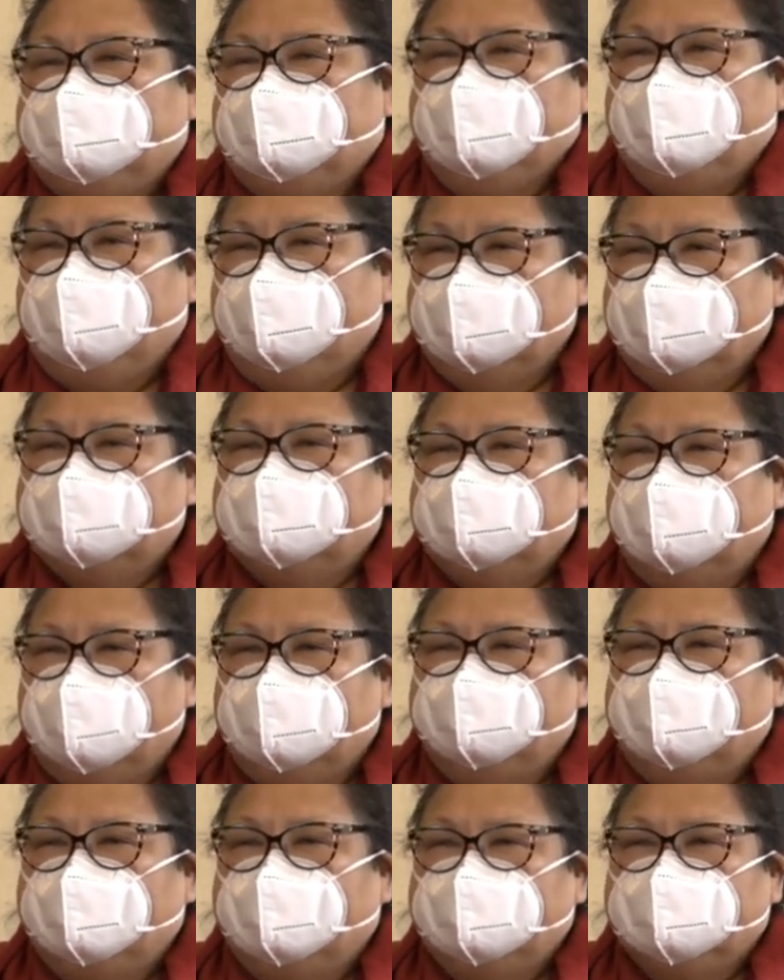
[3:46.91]
my highest
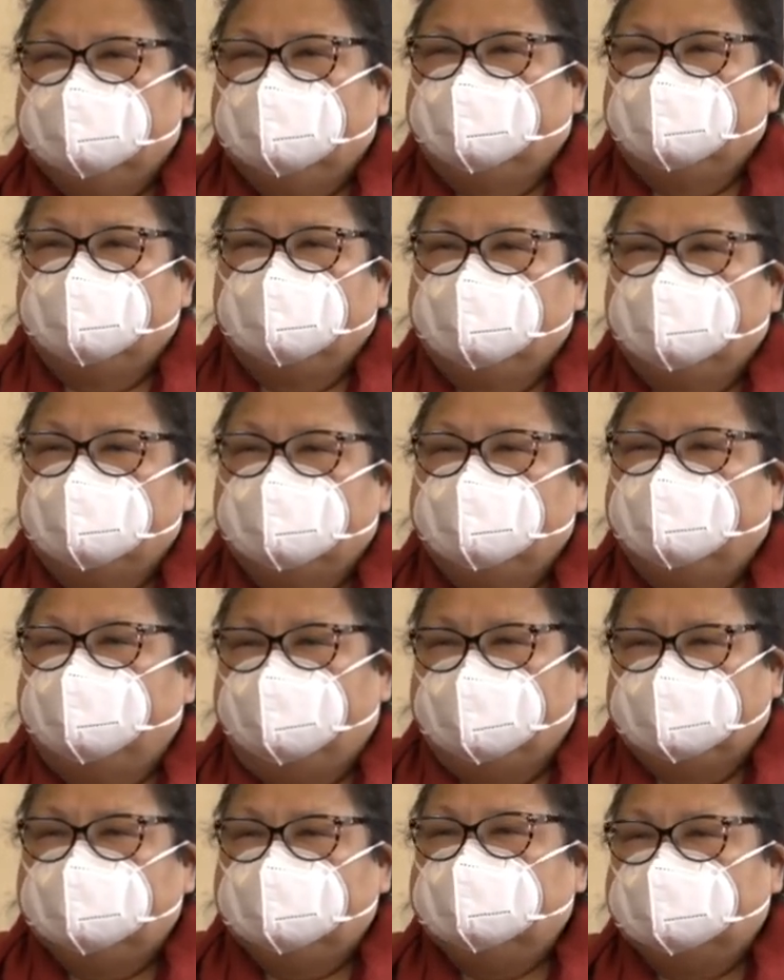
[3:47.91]
heart rate was over one hundred
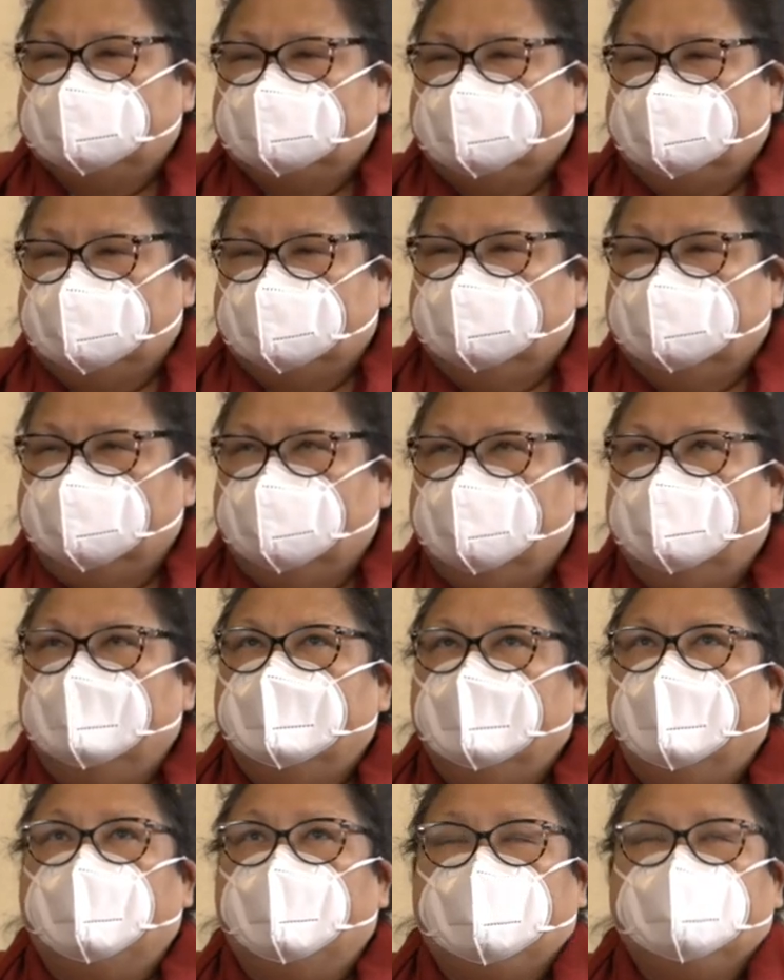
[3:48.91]
sixty.
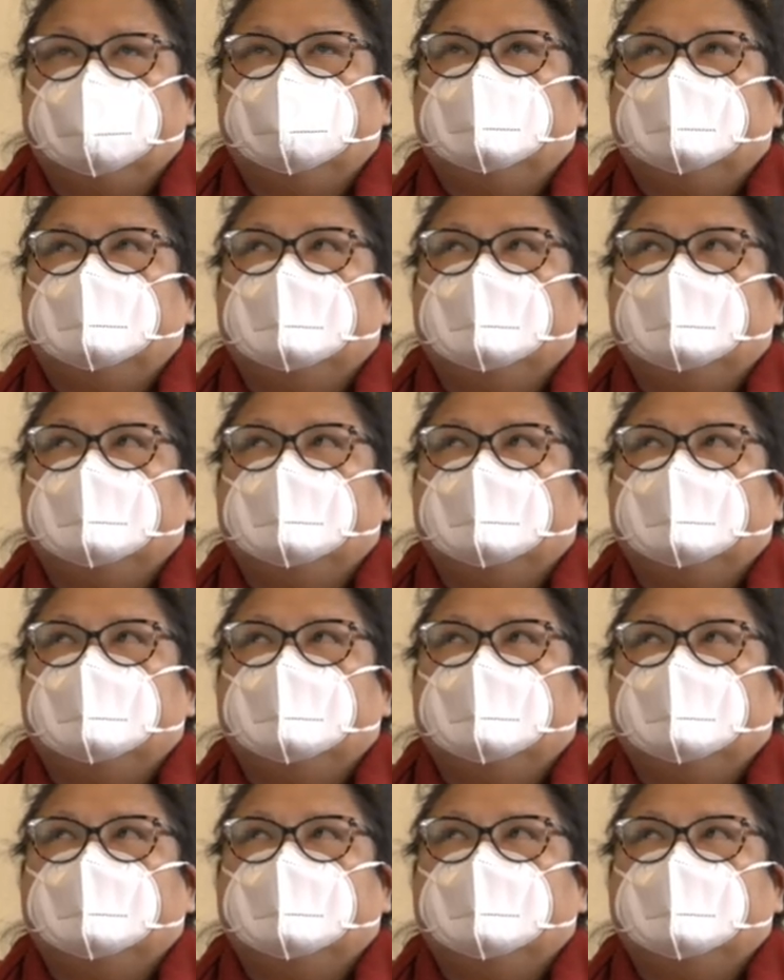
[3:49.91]
Wait.